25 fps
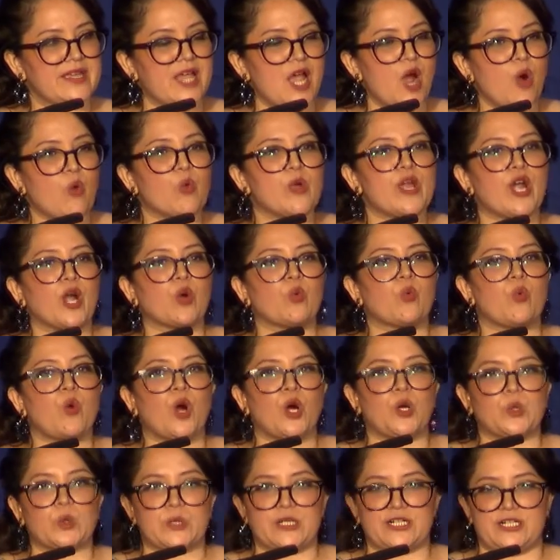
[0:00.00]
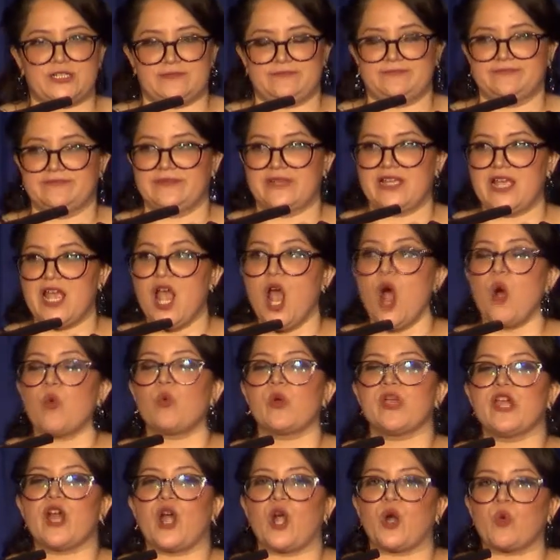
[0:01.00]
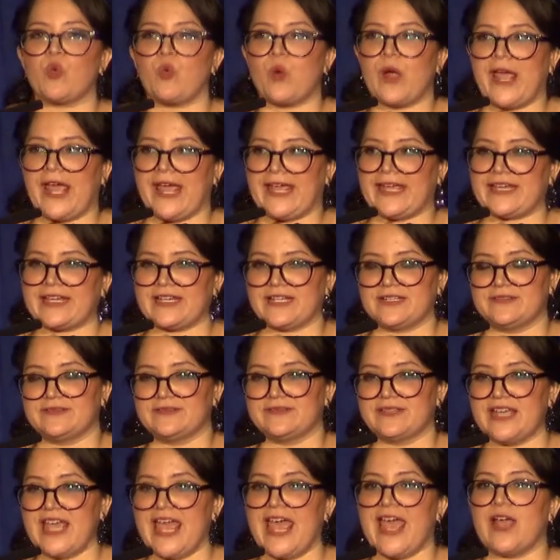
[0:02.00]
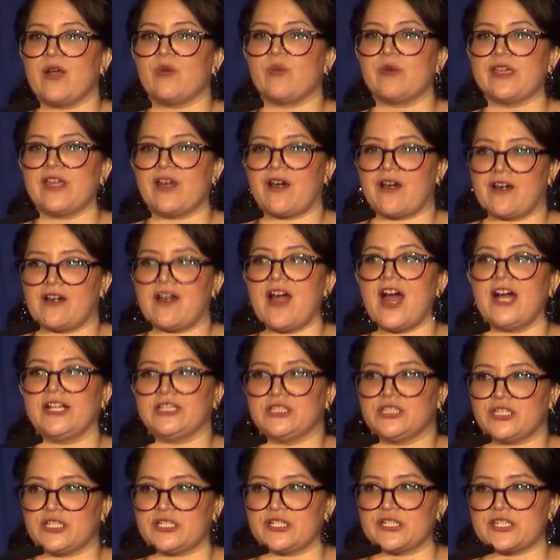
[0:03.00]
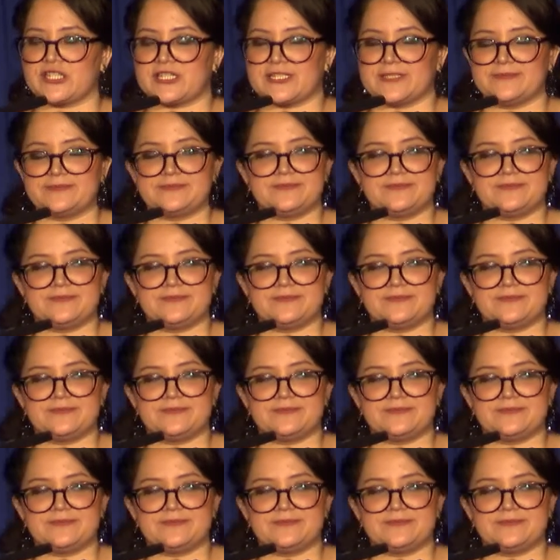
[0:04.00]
We are woke, we are awake, and we are alert.